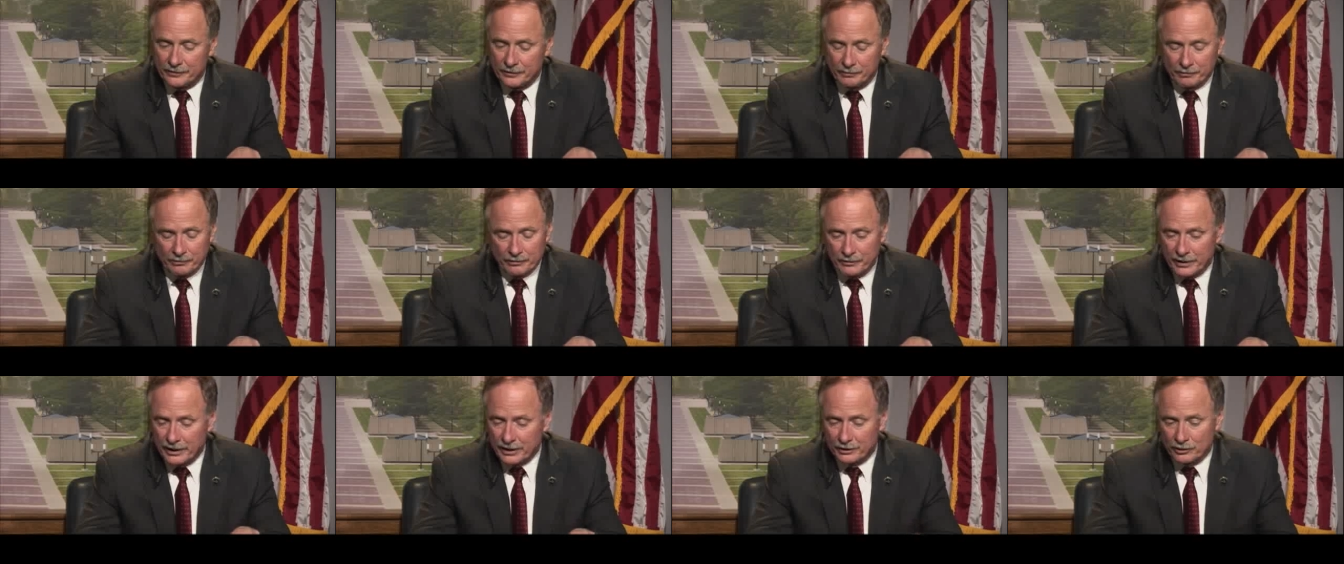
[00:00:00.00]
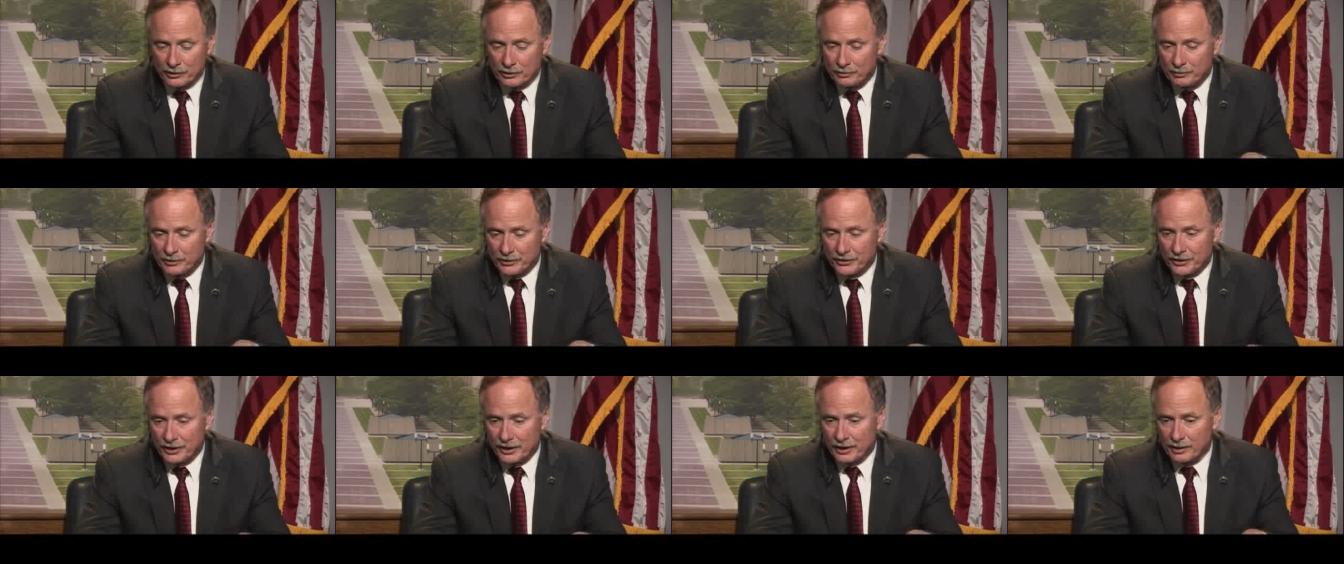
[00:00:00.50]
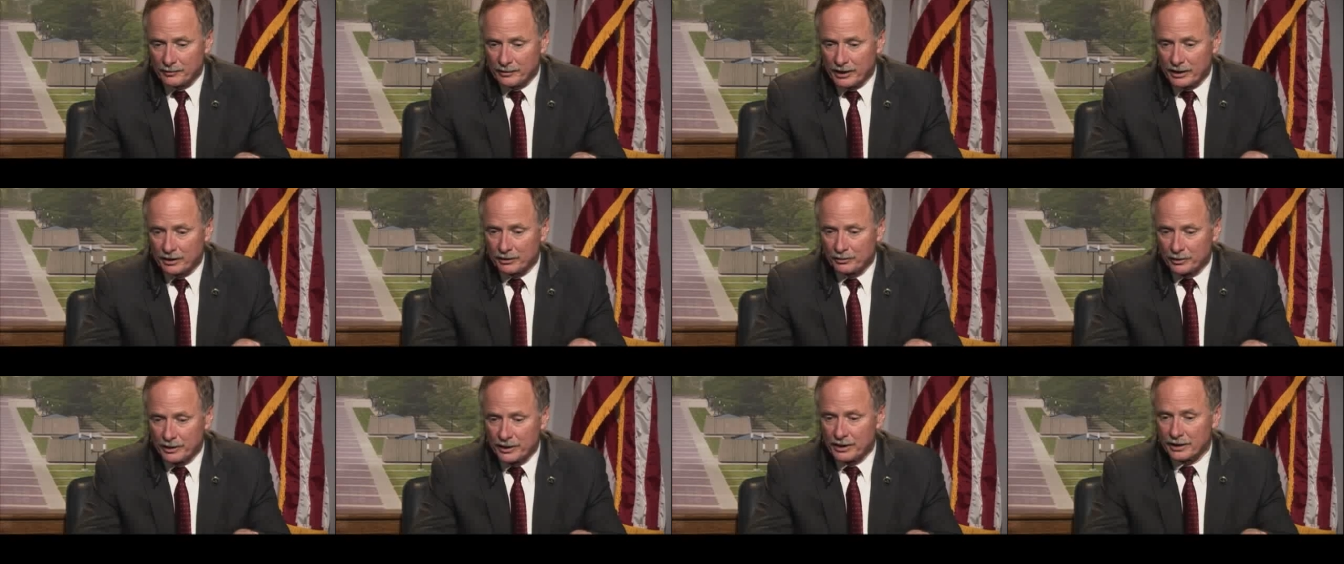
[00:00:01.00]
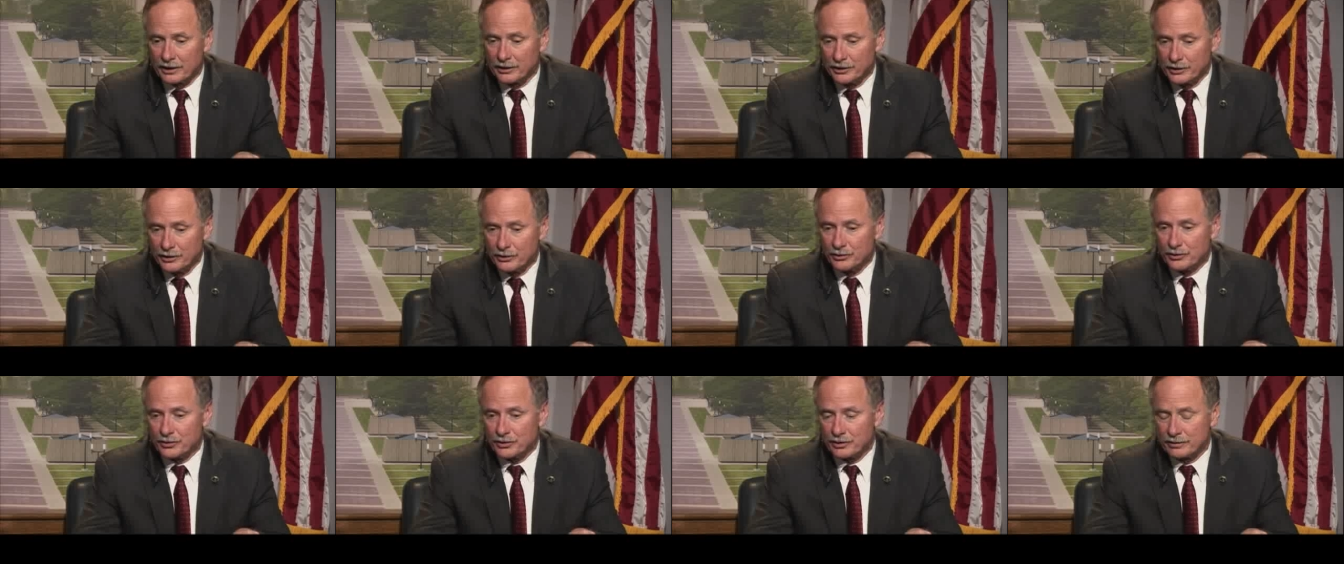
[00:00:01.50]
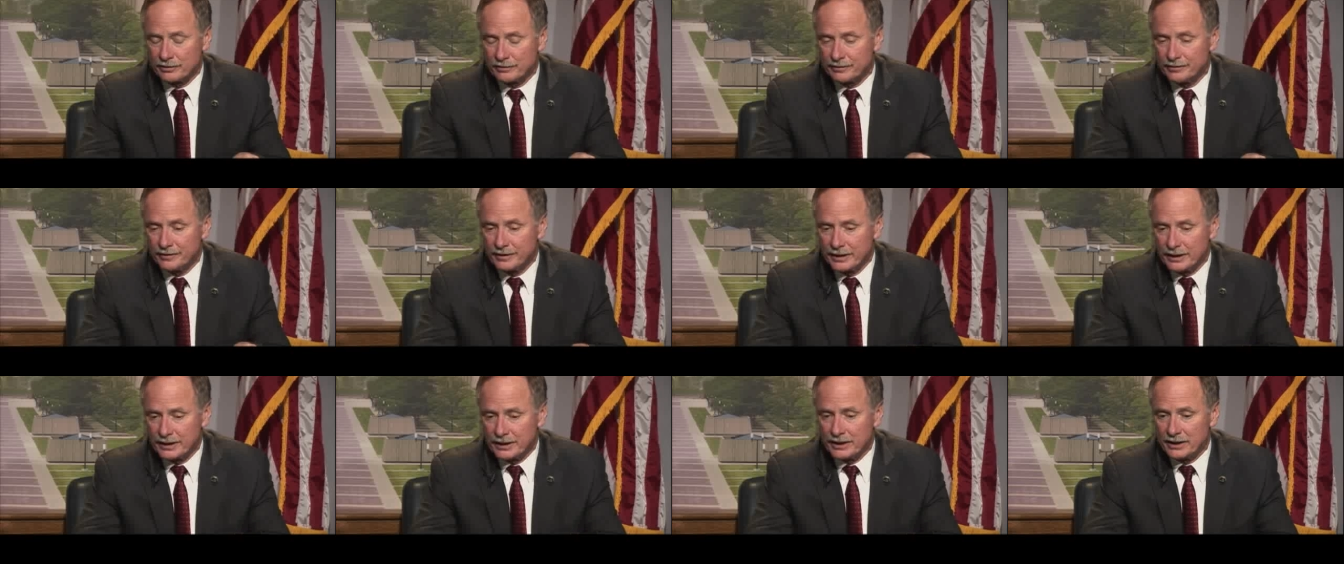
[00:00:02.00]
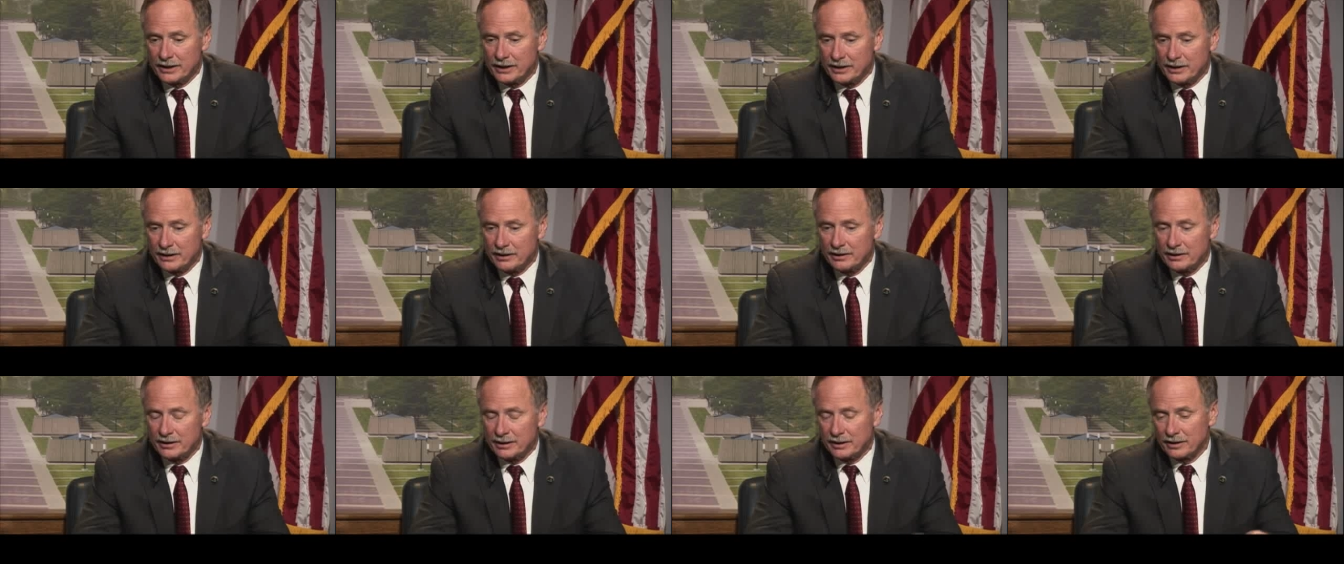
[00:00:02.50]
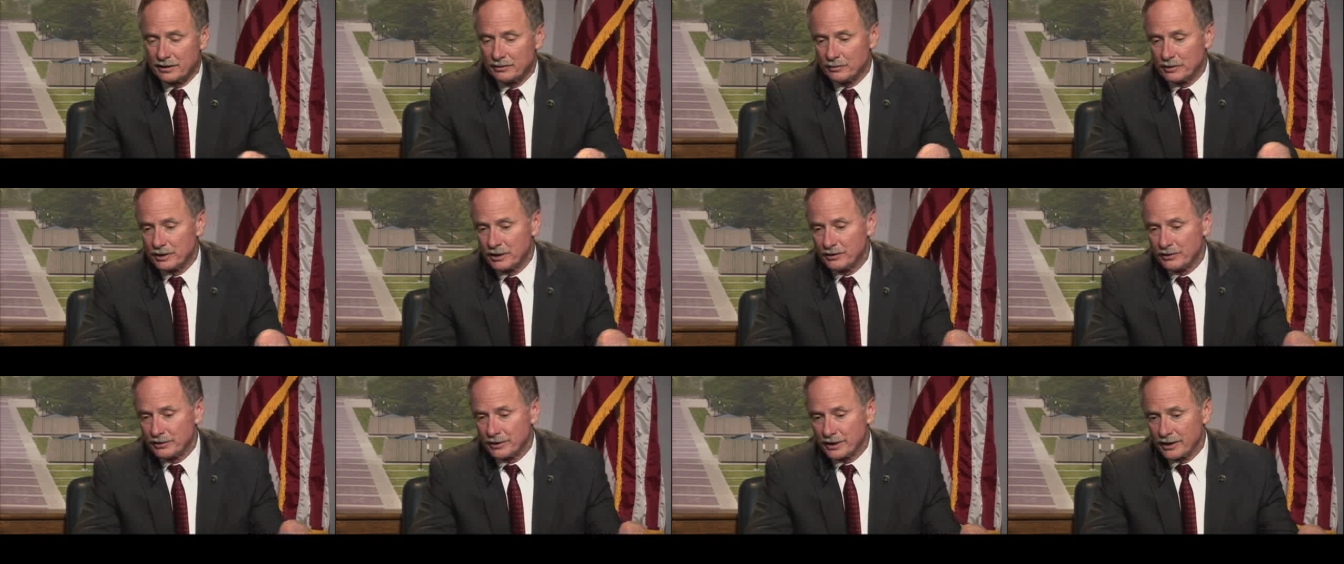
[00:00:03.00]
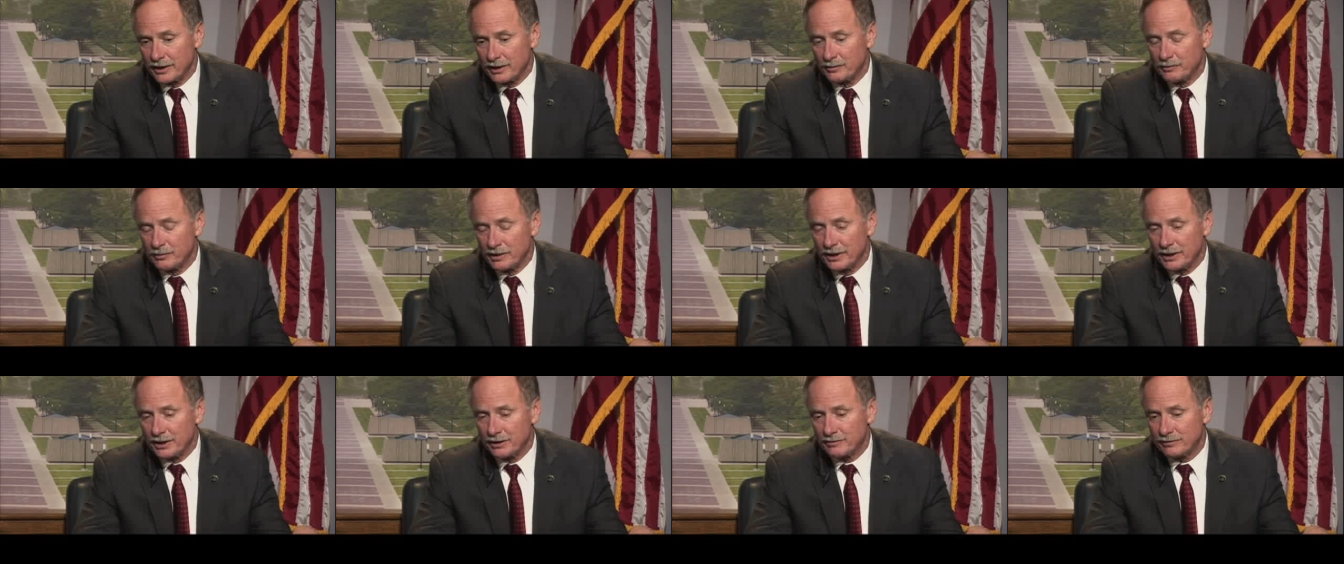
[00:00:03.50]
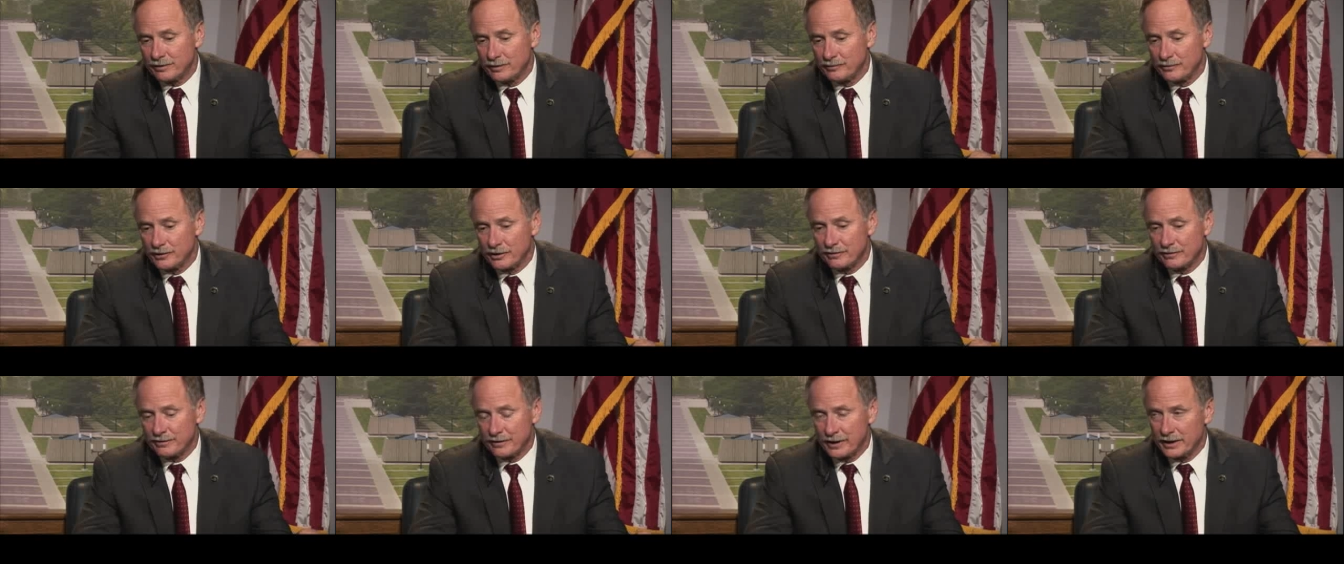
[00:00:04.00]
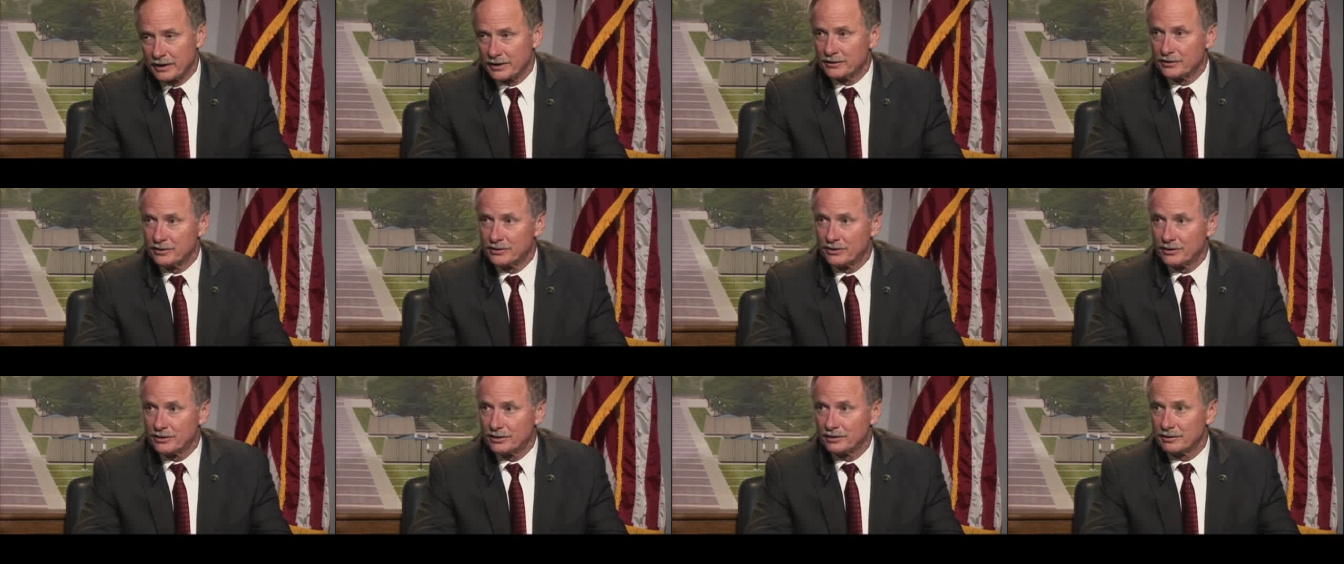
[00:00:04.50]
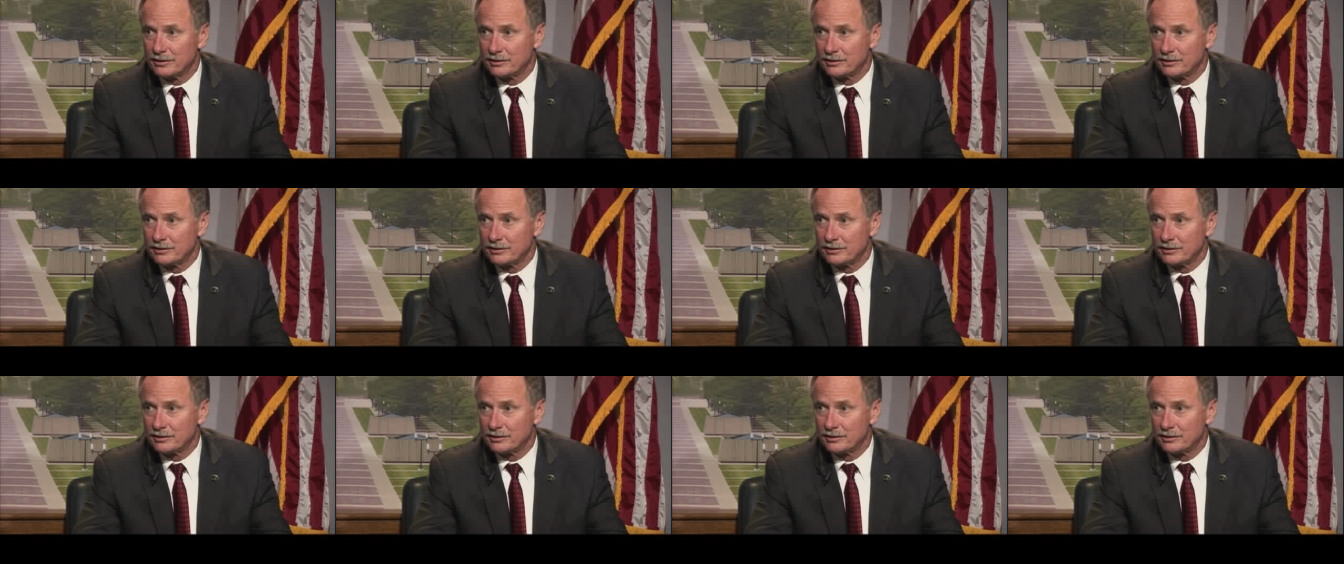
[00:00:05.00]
make no mistake about it, we are user fee, and we either get our money from the feds,